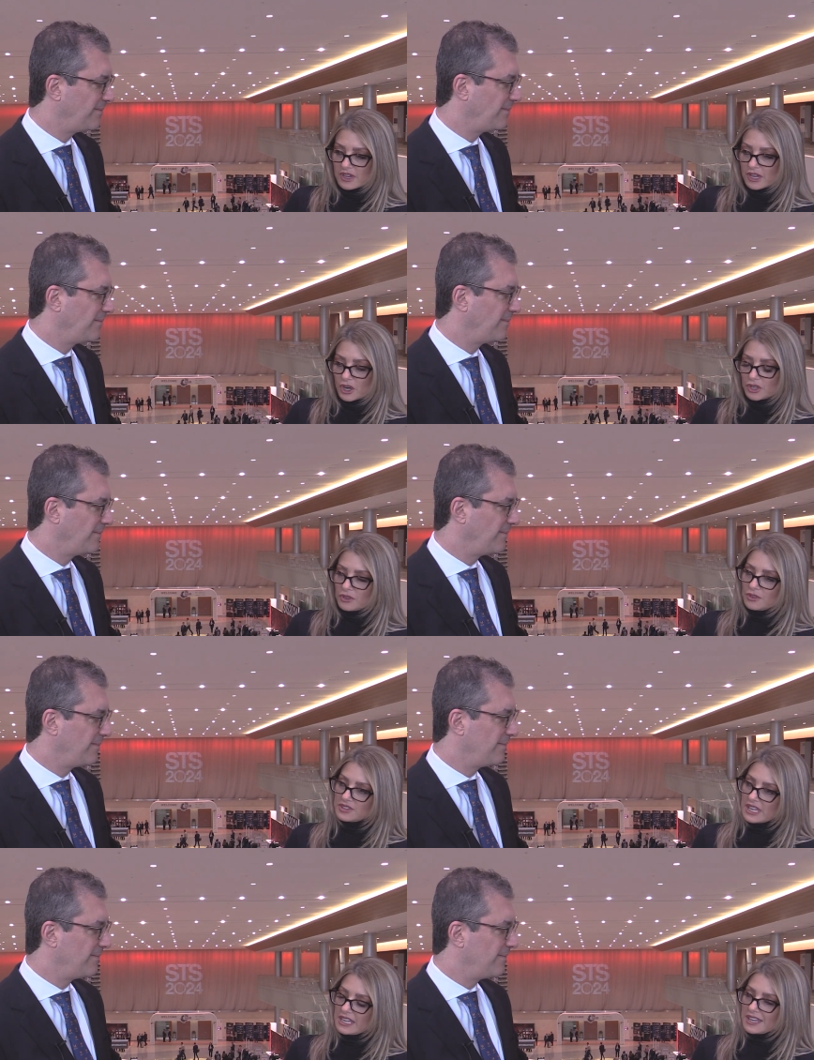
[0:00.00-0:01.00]
Speaker 1: are you
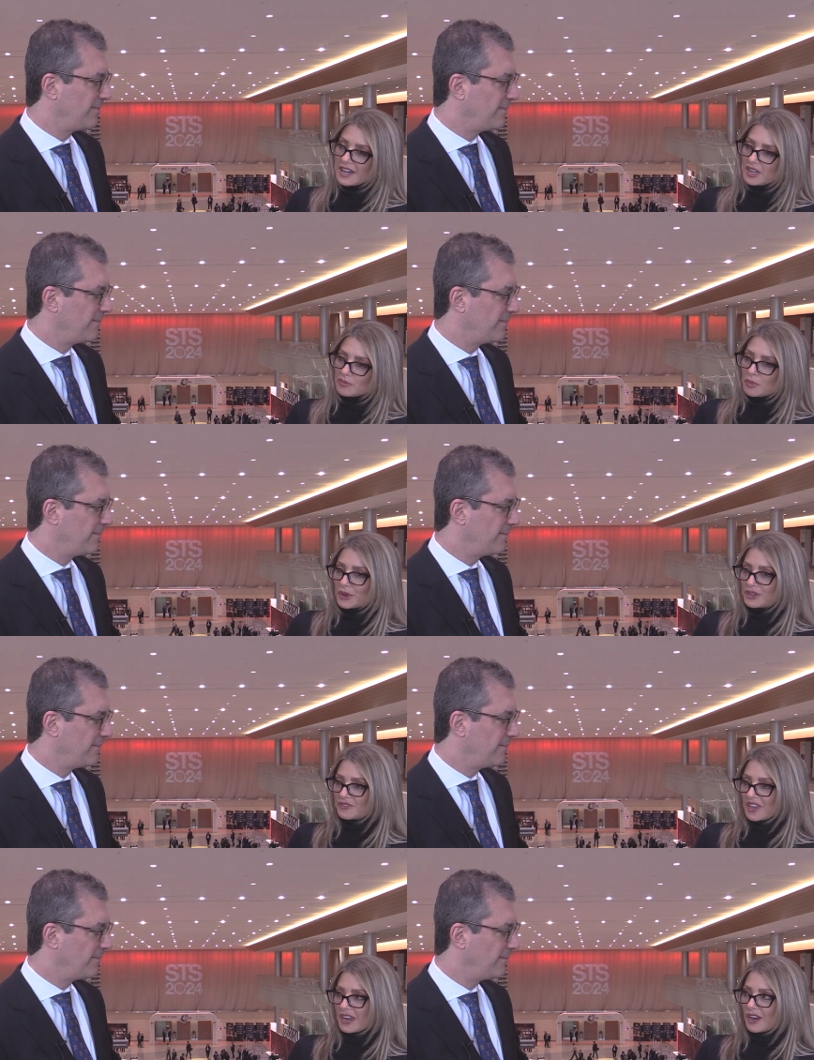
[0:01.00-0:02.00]
using any kind of point
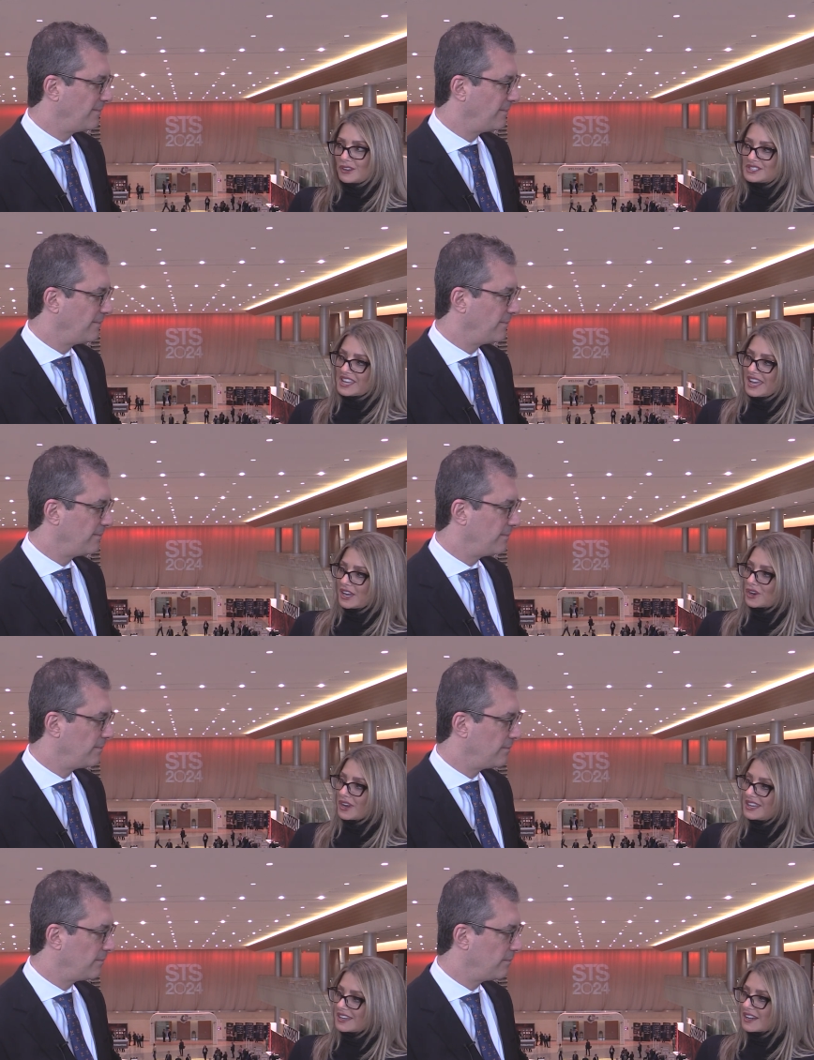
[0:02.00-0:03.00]
of care tag or
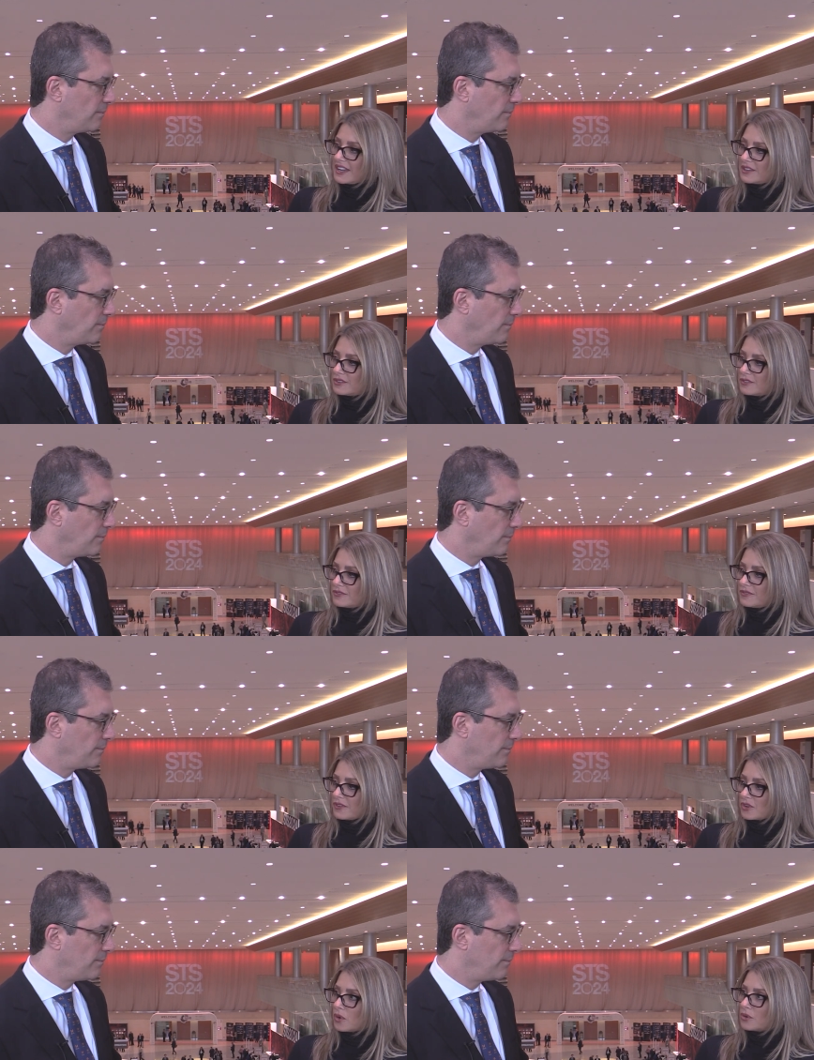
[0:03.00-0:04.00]
any kind of
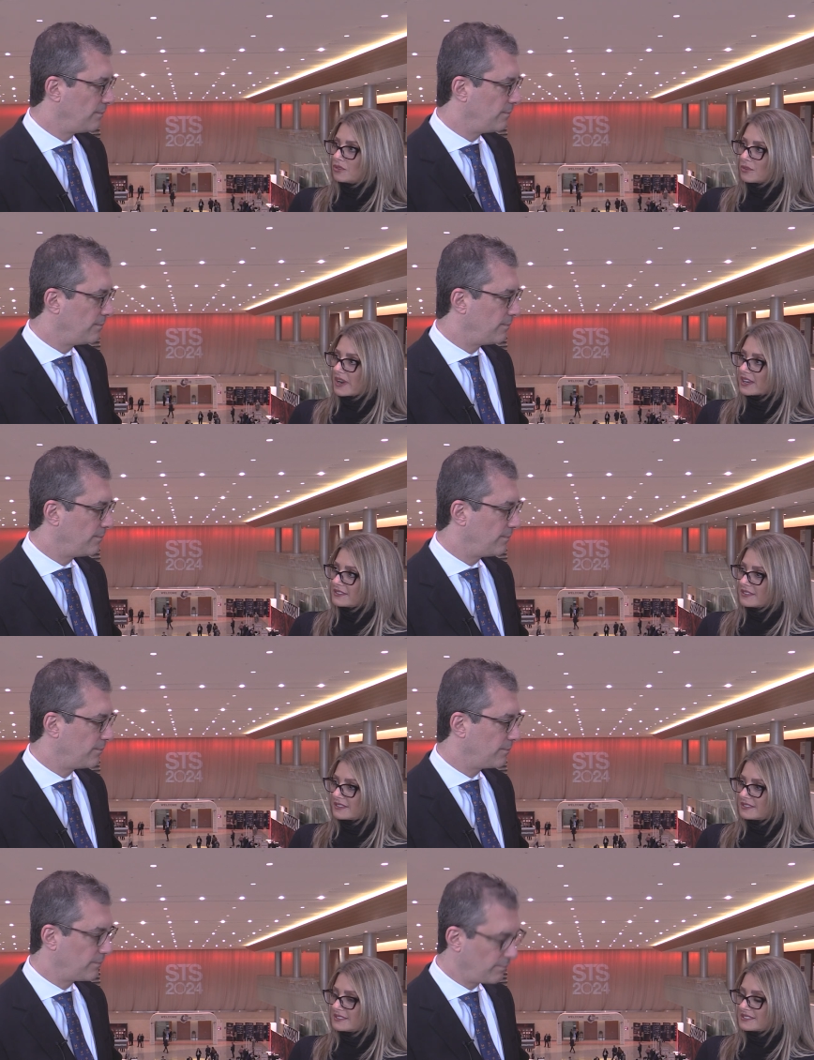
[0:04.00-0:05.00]

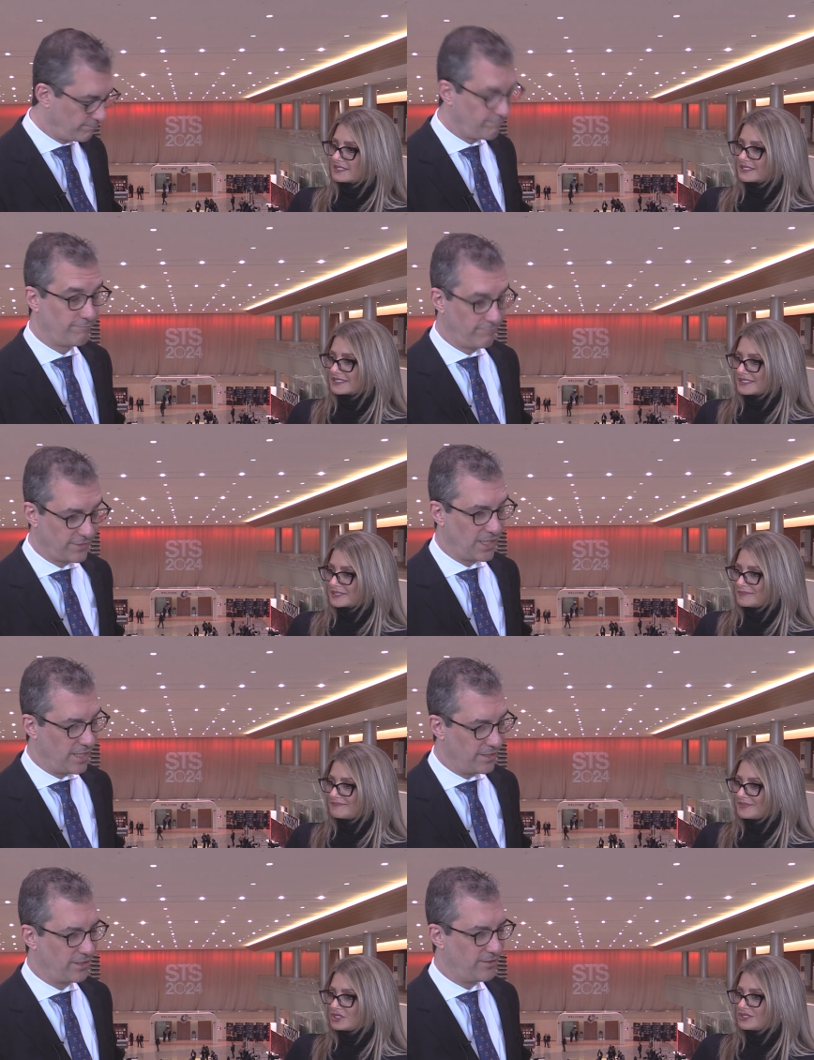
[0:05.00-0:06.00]
goal-directed?
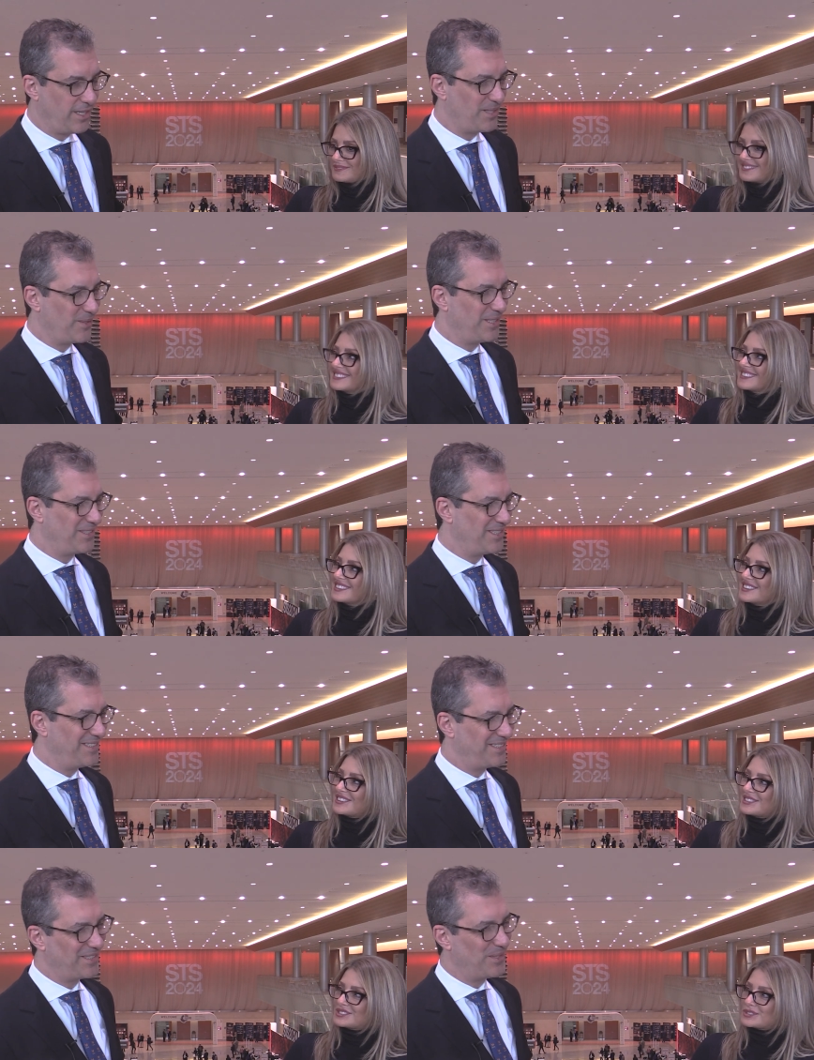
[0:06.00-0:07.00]
Speaker 2: That's a great
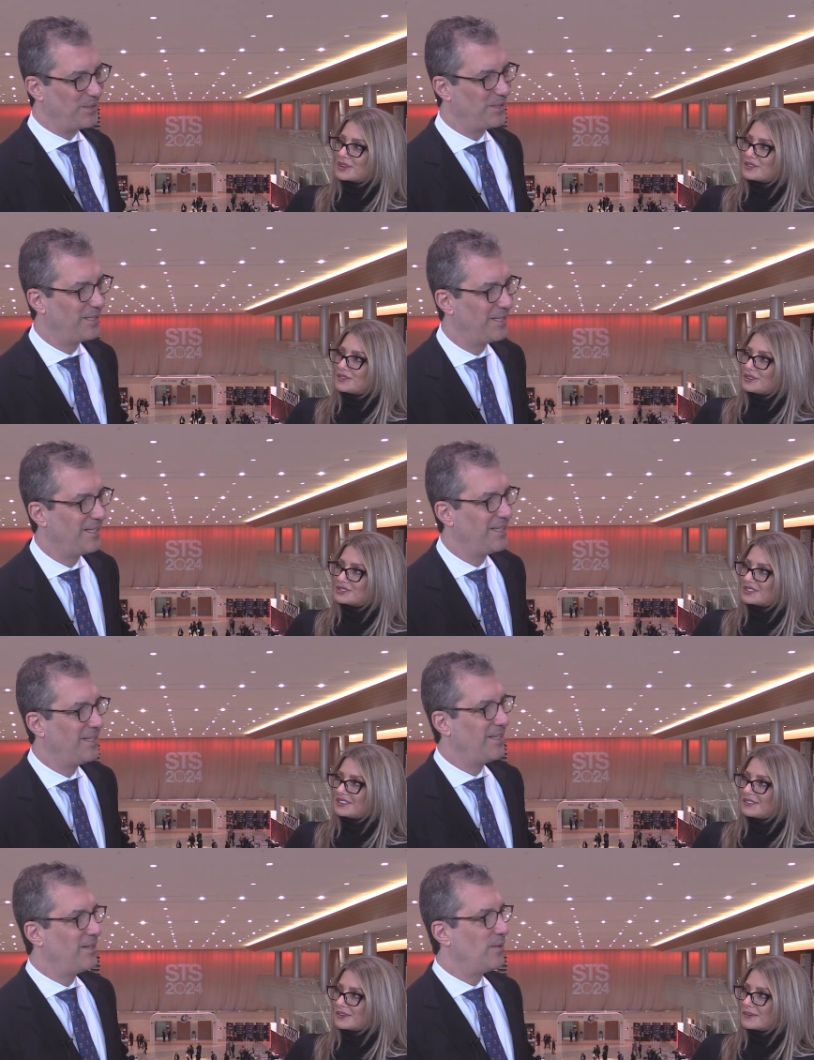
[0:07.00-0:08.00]
question.
Speaker 1: So
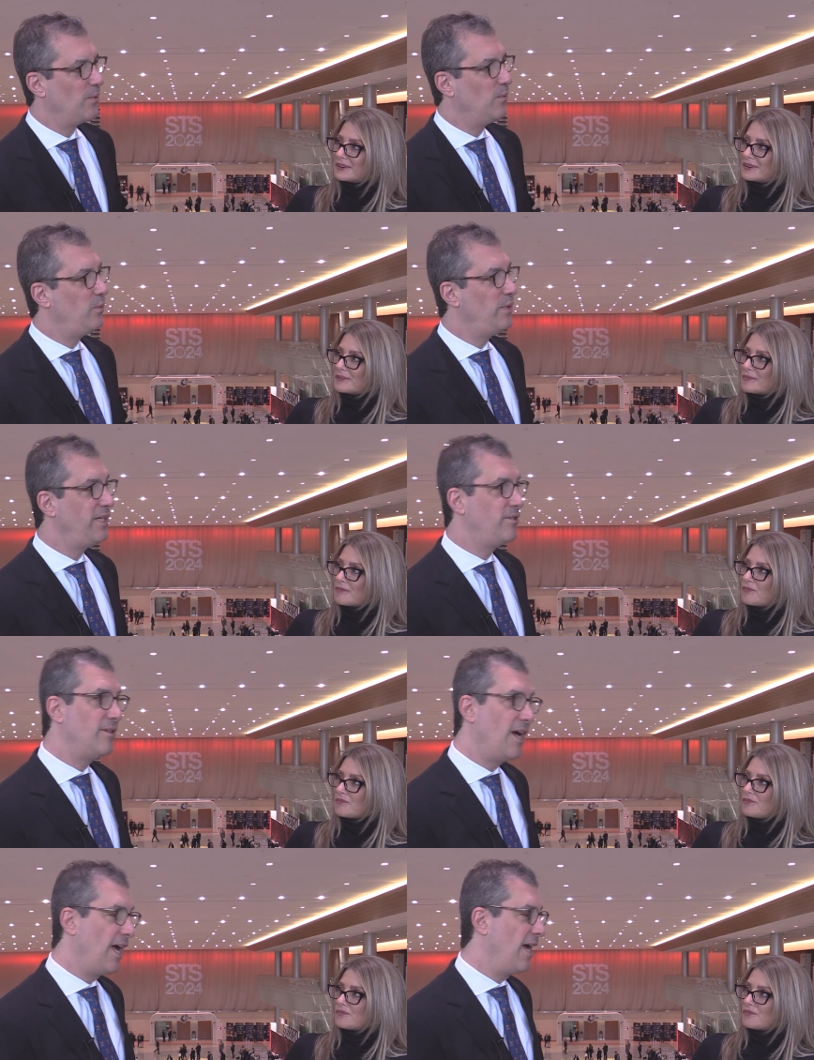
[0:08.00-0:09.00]
Speaker 2: we do
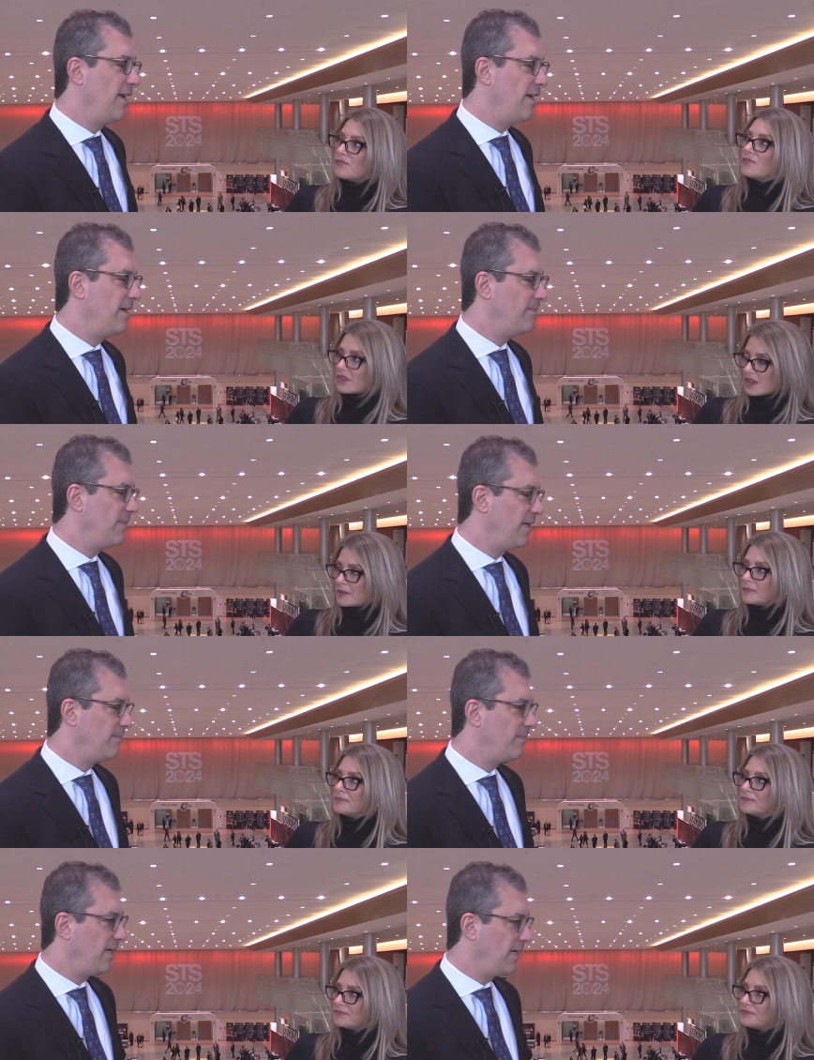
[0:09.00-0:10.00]
not
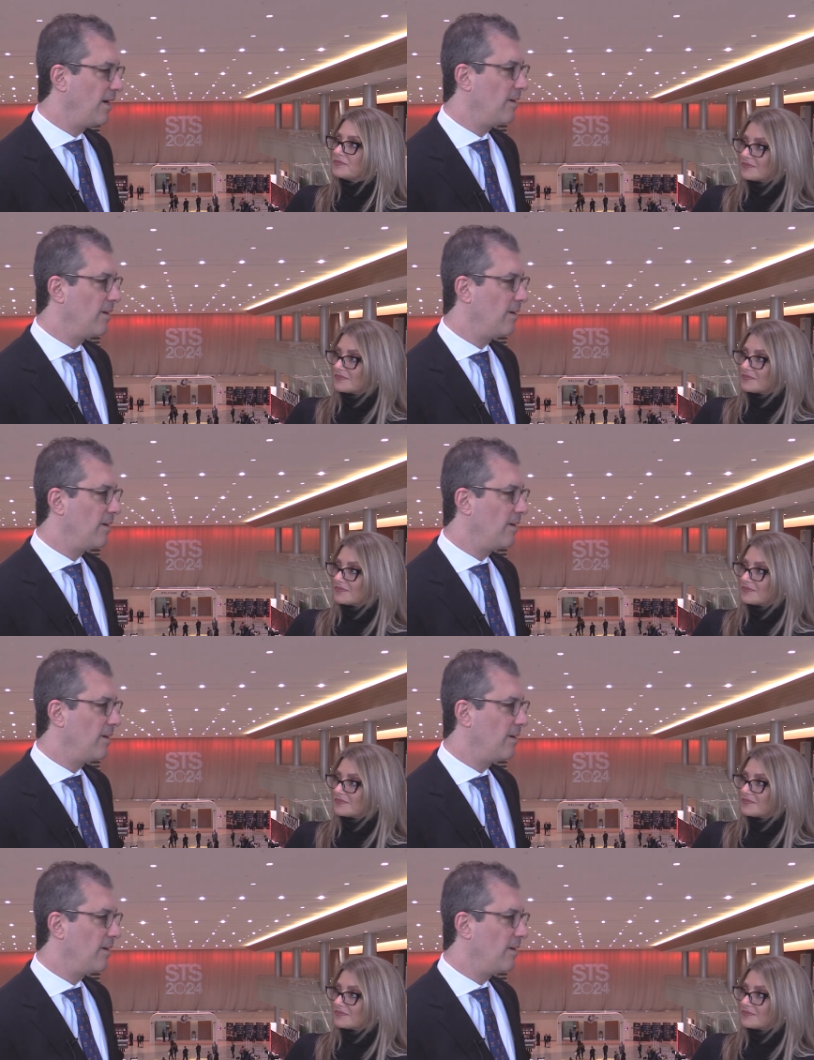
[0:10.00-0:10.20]
in